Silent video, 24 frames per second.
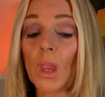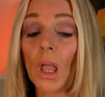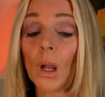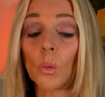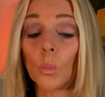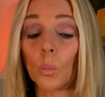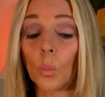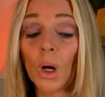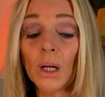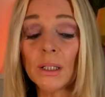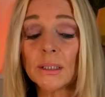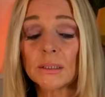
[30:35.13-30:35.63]

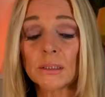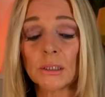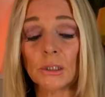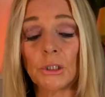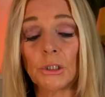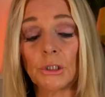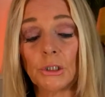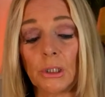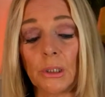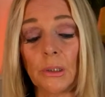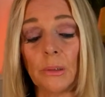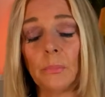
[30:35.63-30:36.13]
what he's
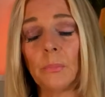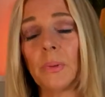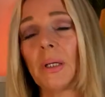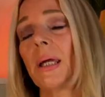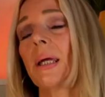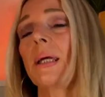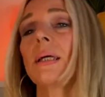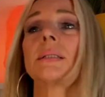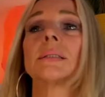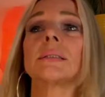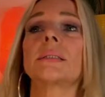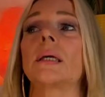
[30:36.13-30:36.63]
going to do
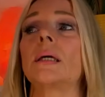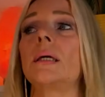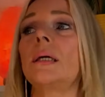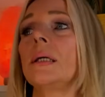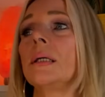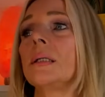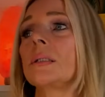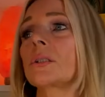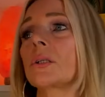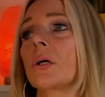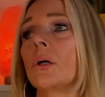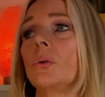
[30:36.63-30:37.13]
is
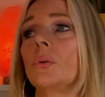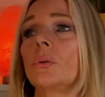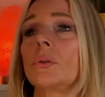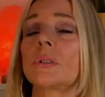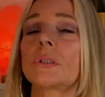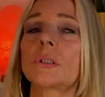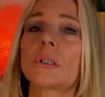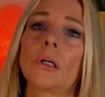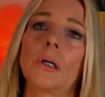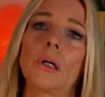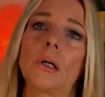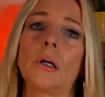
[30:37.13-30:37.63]
he's going
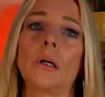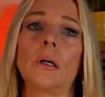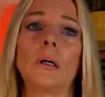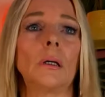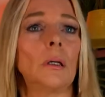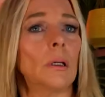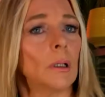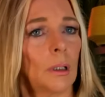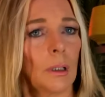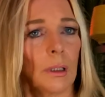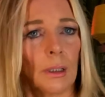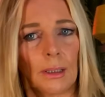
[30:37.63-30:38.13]
to
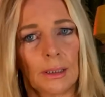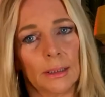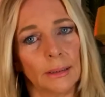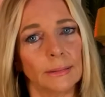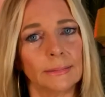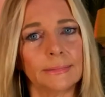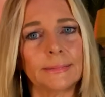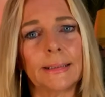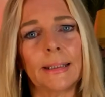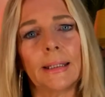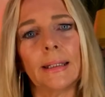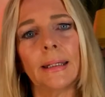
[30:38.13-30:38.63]

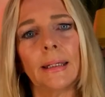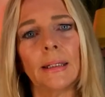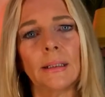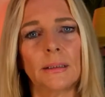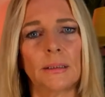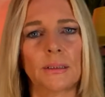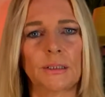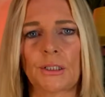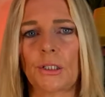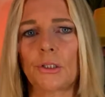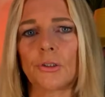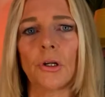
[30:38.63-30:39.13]
dig
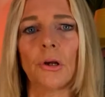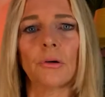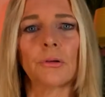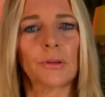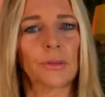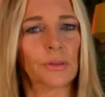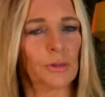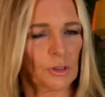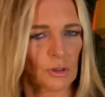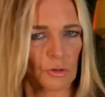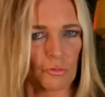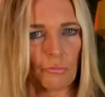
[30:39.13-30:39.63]
into
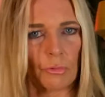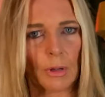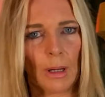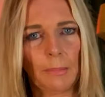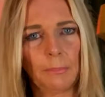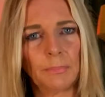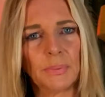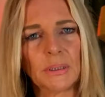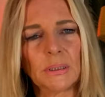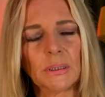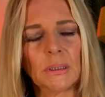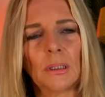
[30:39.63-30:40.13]
Dorothy's
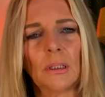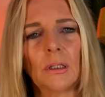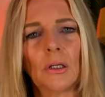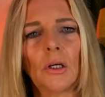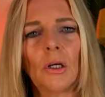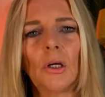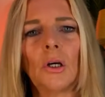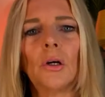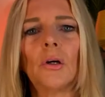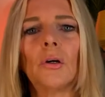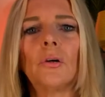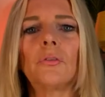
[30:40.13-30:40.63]
ribs
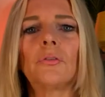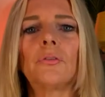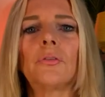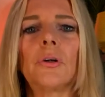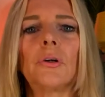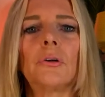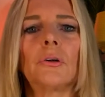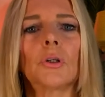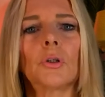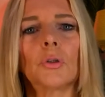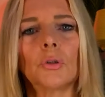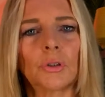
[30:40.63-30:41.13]

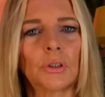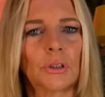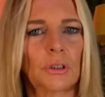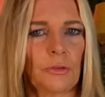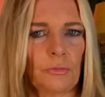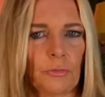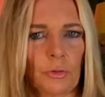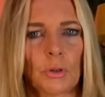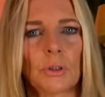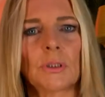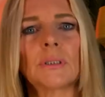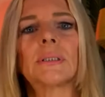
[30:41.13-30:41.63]
for a good
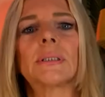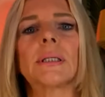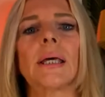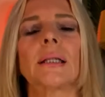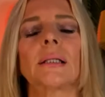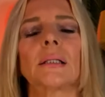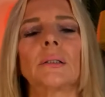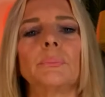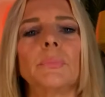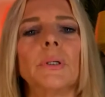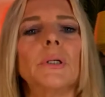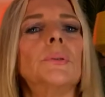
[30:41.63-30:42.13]
divorce
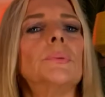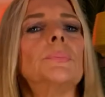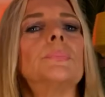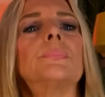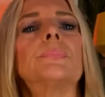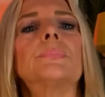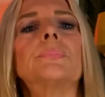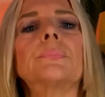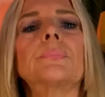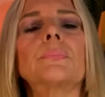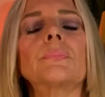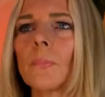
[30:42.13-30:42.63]
settlement.
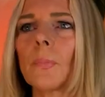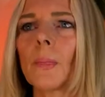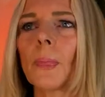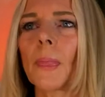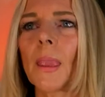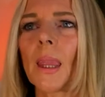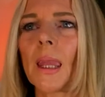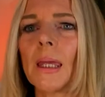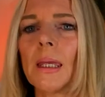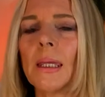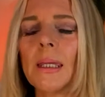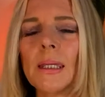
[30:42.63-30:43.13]

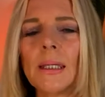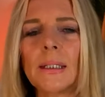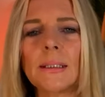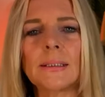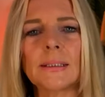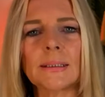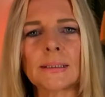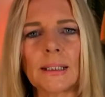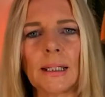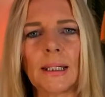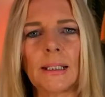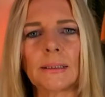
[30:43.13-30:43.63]
He
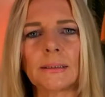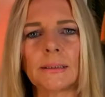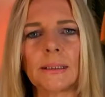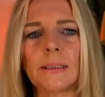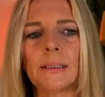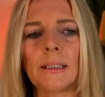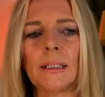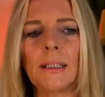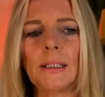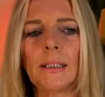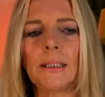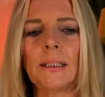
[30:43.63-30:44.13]
decided
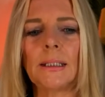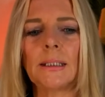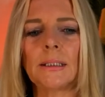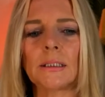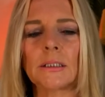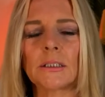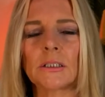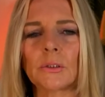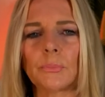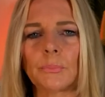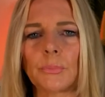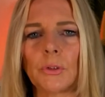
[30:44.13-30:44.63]
he
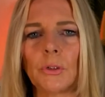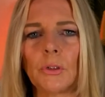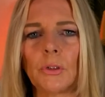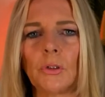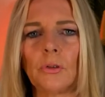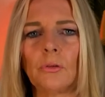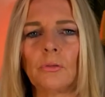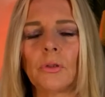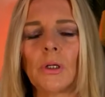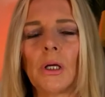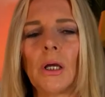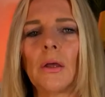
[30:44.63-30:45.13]
needed to
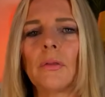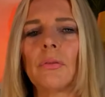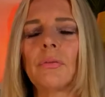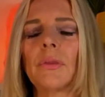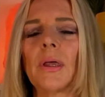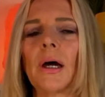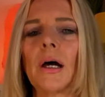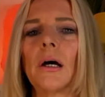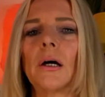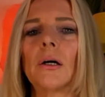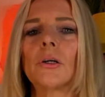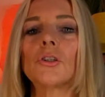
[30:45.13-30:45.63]
prove
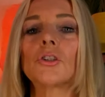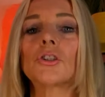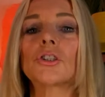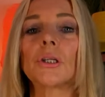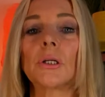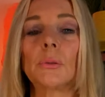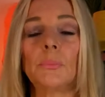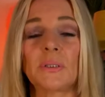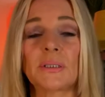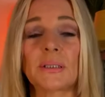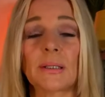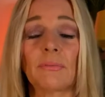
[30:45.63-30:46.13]
that
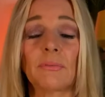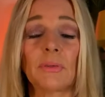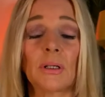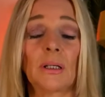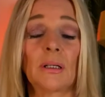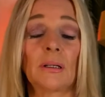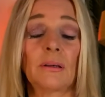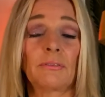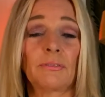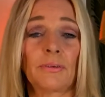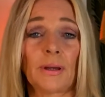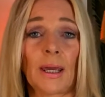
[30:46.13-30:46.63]
she was having
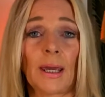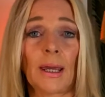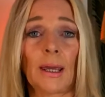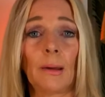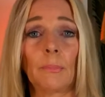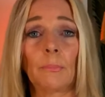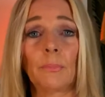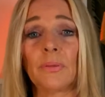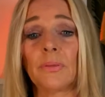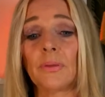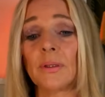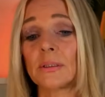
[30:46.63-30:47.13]
an
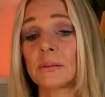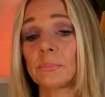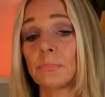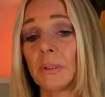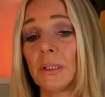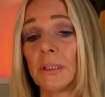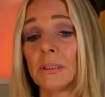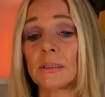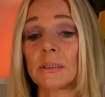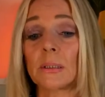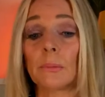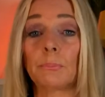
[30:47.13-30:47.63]
affair with this
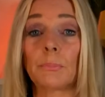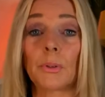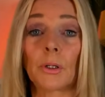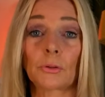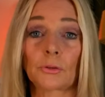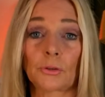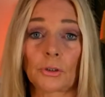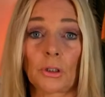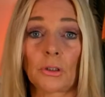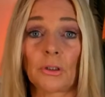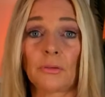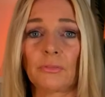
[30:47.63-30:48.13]
Peter
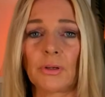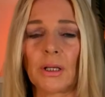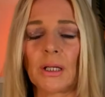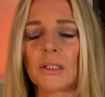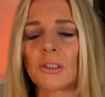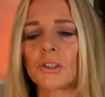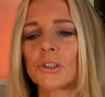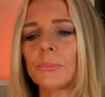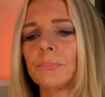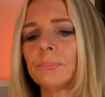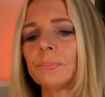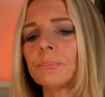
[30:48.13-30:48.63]

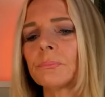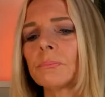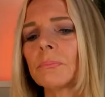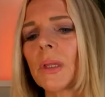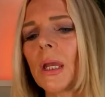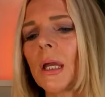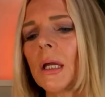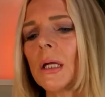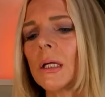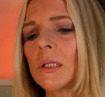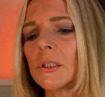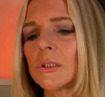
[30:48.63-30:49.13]
Bogdanovich.
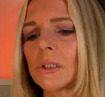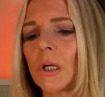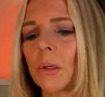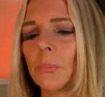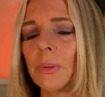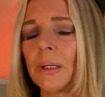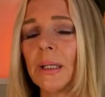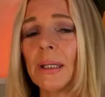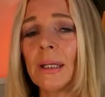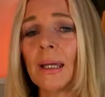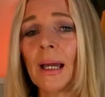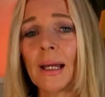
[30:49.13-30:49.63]
So
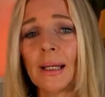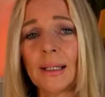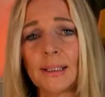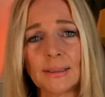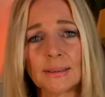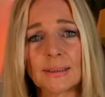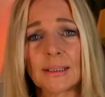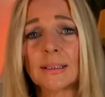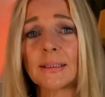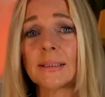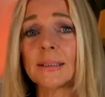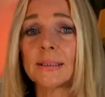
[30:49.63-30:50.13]
he
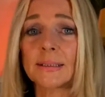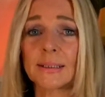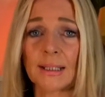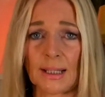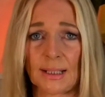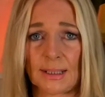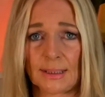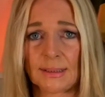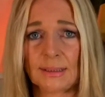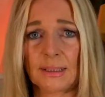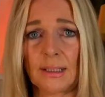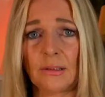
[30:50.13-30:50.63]
hires a
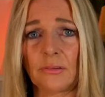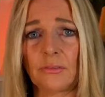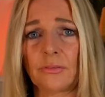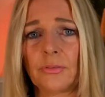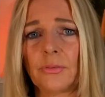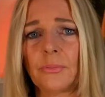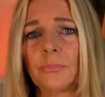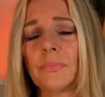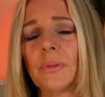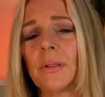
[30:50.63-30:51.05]
detective